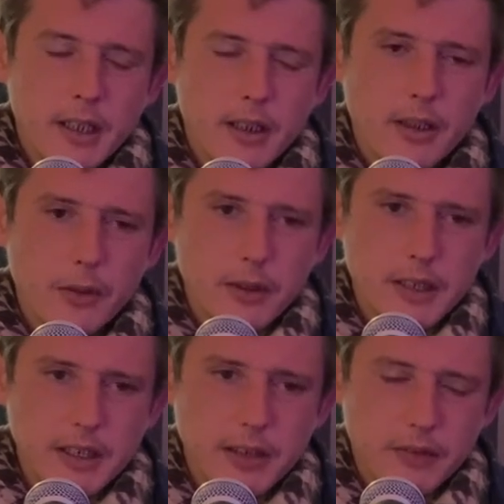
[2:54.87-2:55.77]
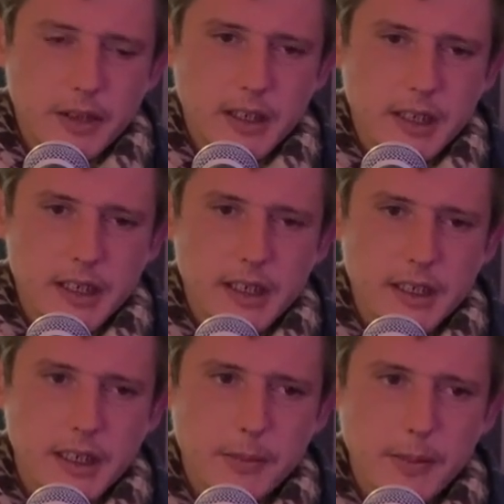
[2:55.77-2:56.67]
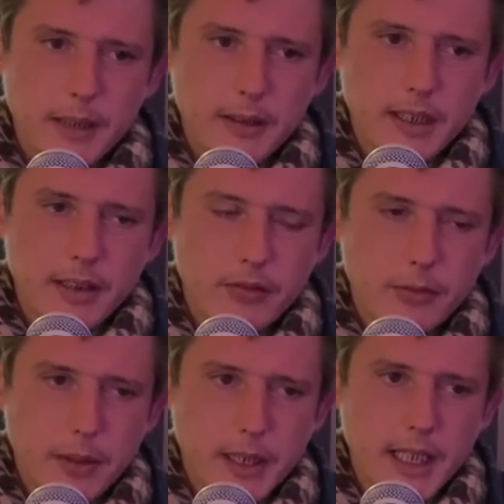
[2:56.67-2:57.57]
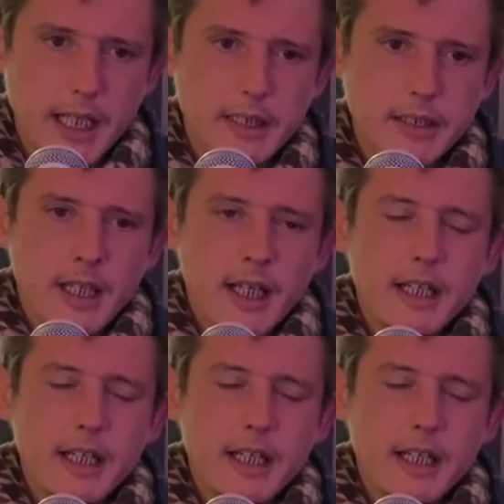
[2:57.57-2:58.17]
and all these different conditions that apparently everybody has.